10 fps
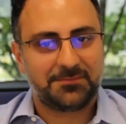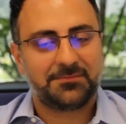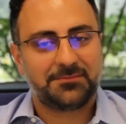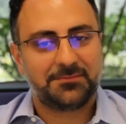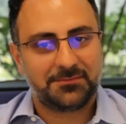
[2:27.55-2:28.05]

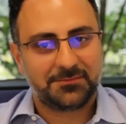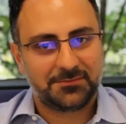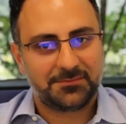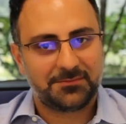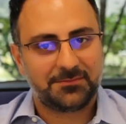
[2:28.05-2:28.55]

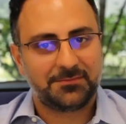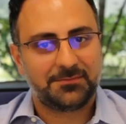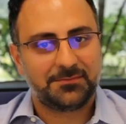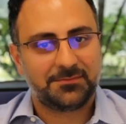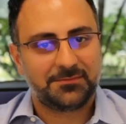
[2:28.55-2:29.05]

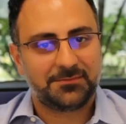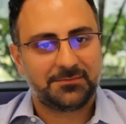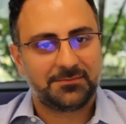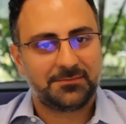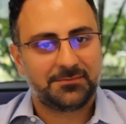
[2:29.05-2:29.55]

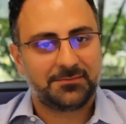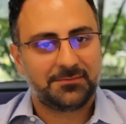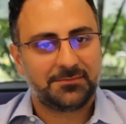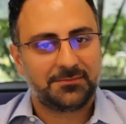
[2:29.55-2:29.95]
This person isn't speaking.